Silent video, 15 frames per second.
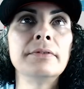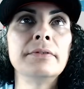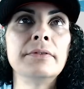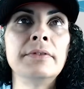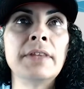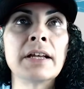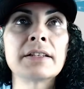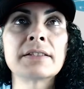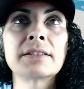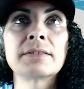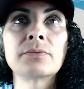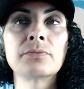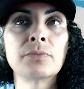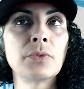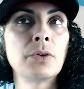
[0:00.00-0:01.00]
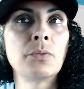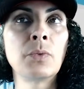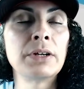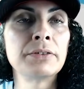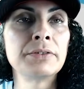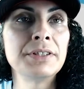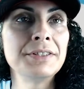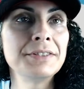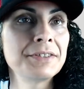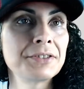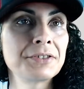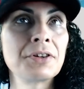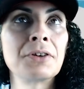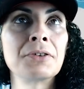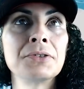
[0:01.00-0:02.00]
That's where these
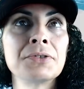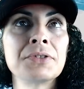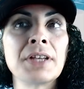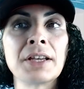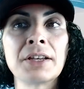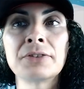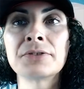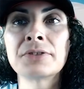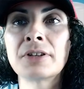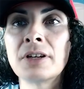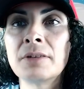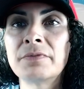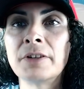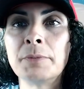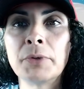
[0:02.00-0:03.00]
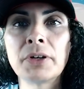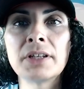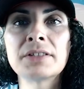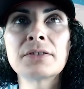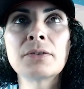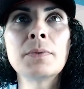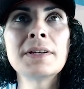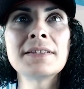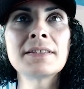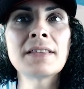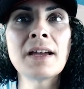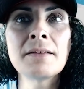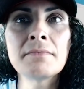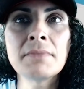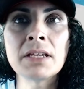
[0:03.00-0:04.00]
Saros cycles are come from. Okay, so what does
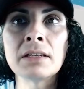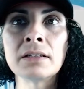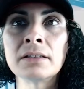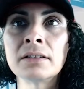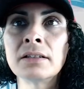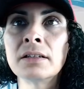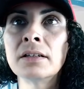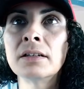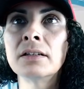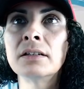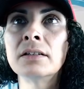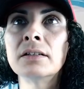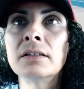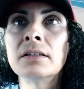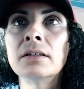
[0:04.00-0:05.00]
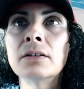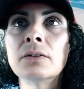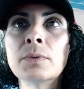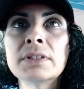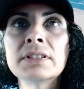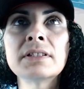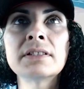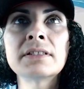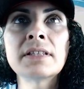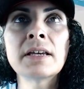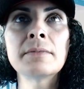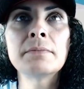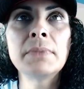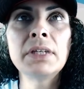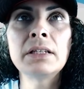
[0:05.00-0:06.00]
that mean? What does
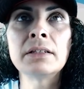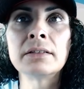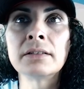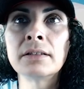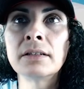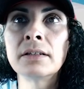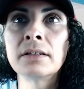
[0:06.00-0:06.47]
that mean?